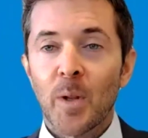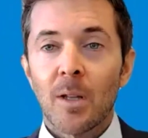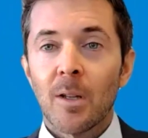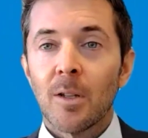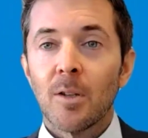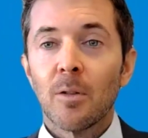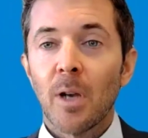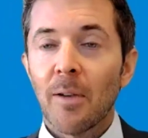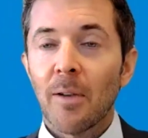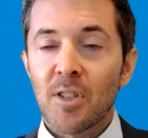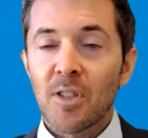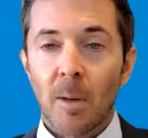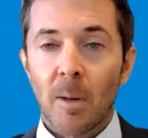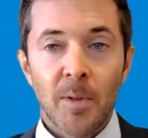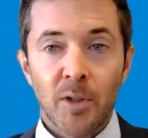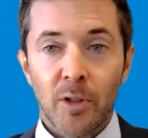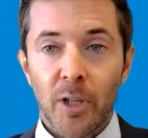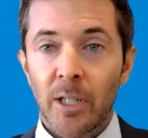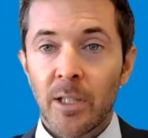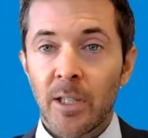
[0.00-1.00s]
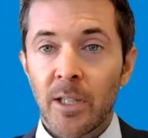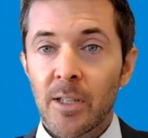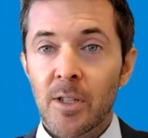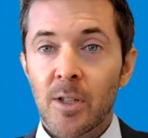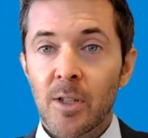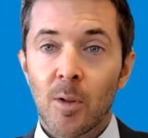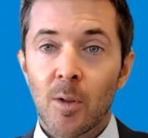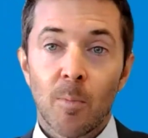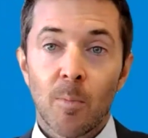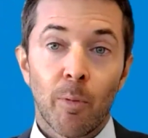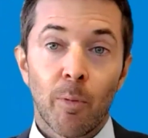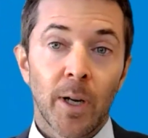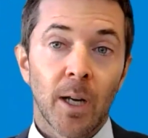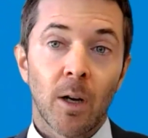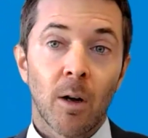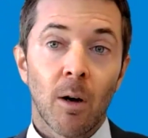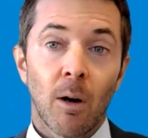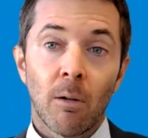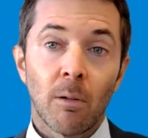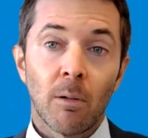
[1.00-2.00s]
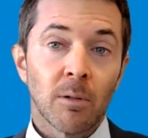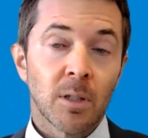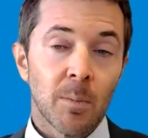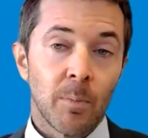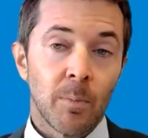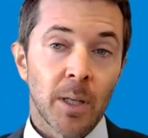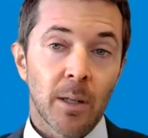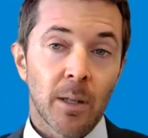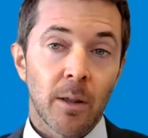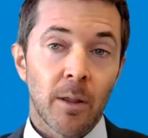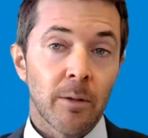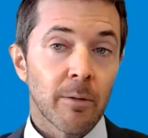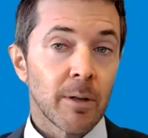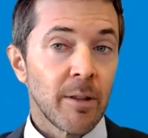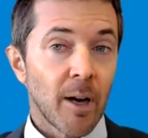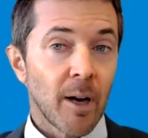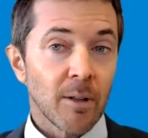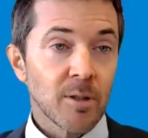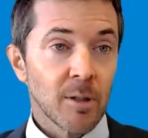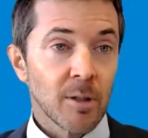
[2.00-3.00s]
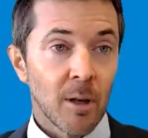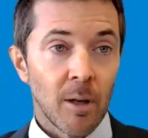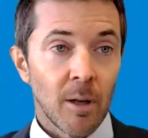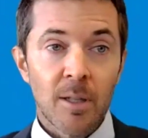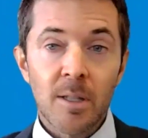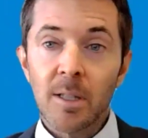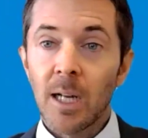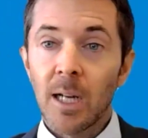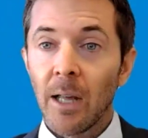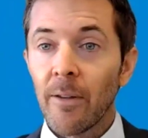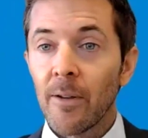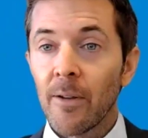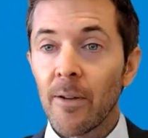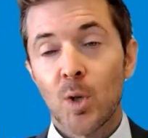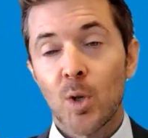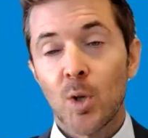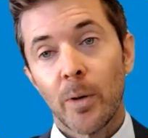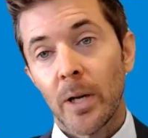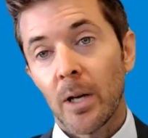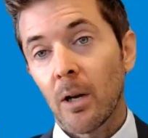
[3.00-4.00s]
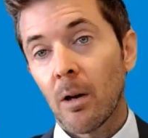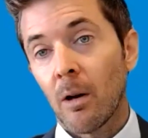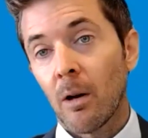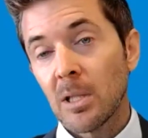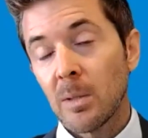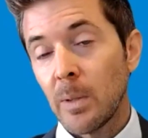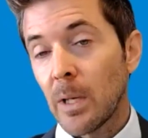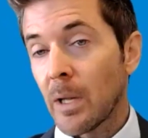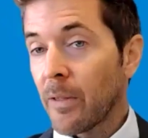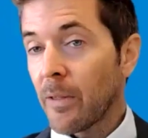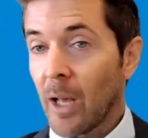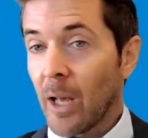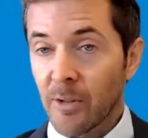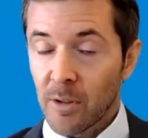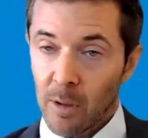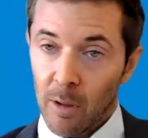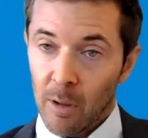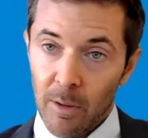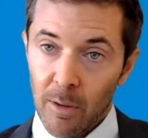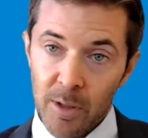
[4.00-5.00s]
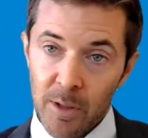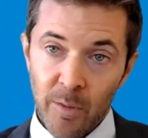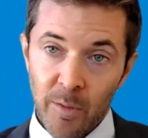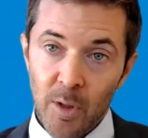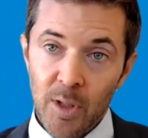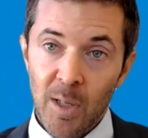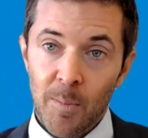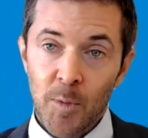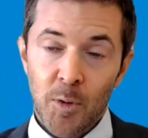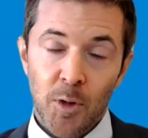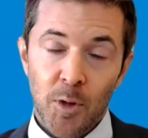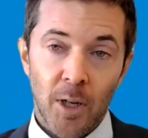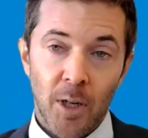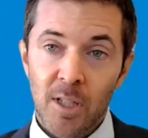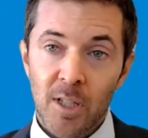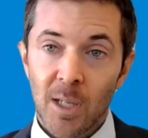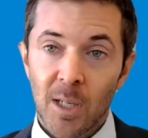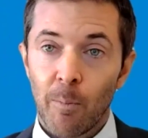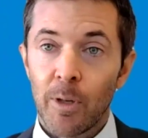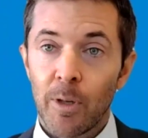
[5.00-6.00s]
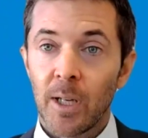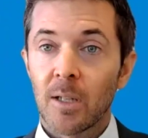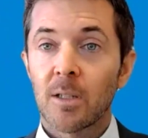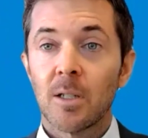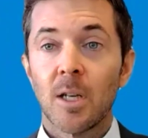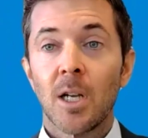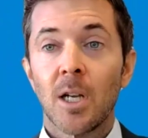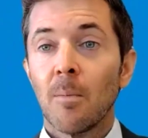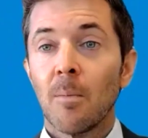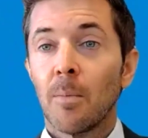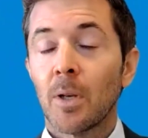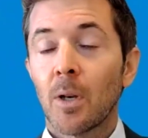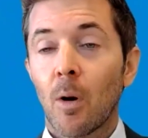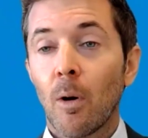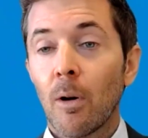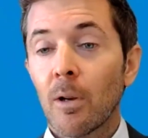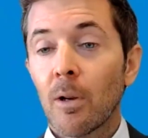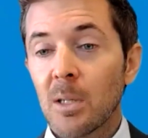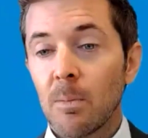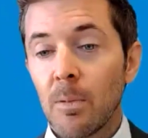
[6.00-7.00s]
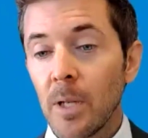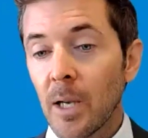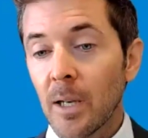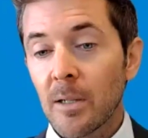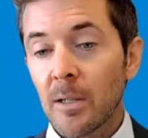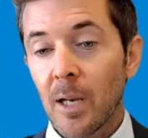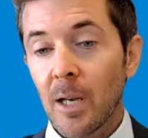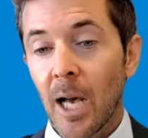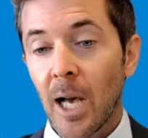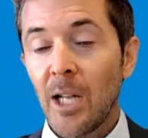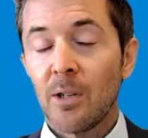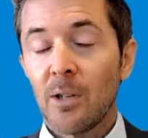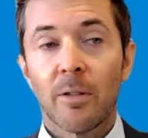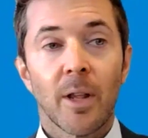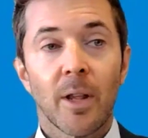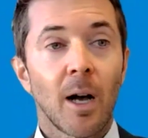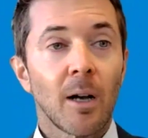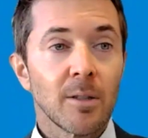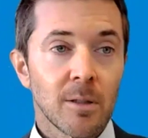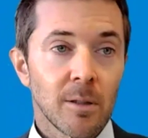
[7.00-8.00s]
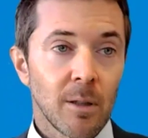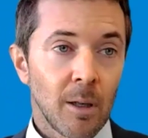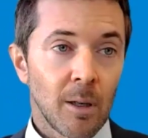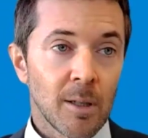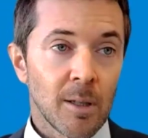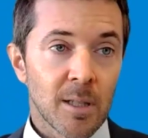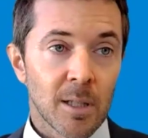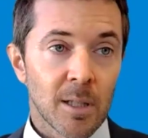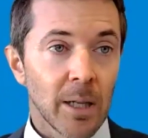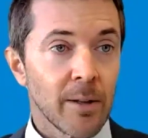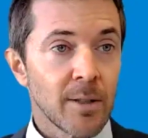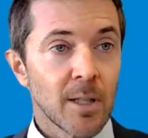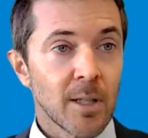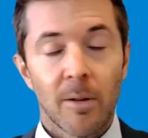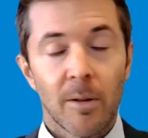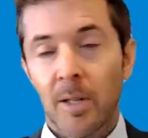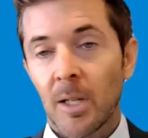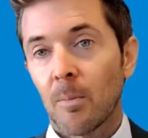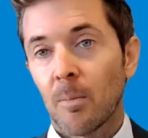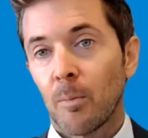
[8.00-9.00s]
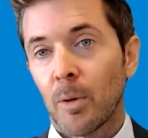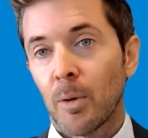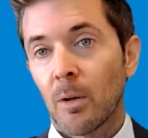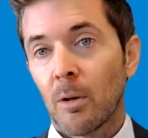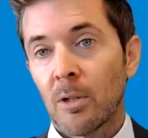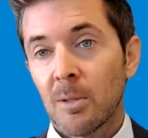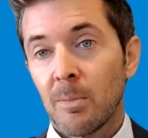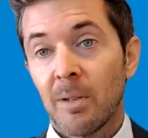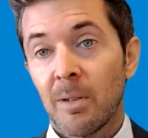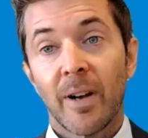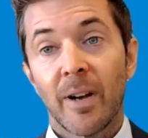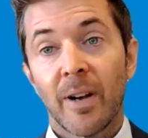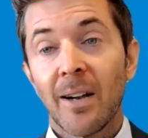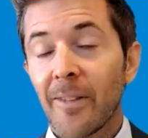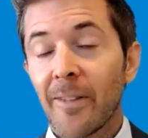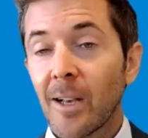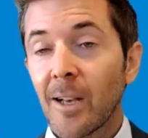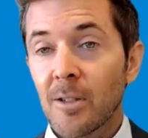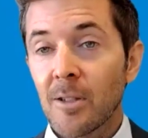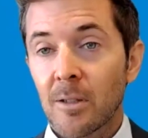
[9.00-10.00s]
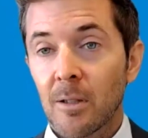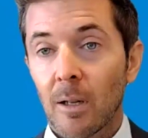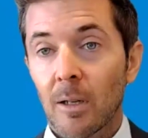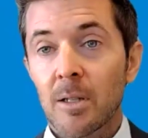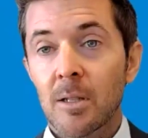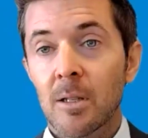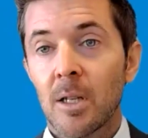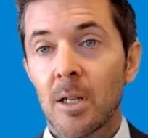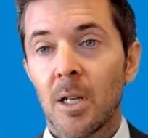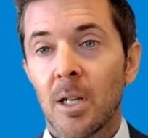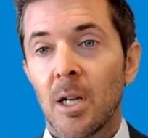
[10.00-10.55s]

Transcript: You have some strategists who predict gold to be at $3,000 and others who predict gold to be at $1,000. And you've got some strategists that predict Bitcoin to be at $100,000 and others that think Bitcoin should be $5,000.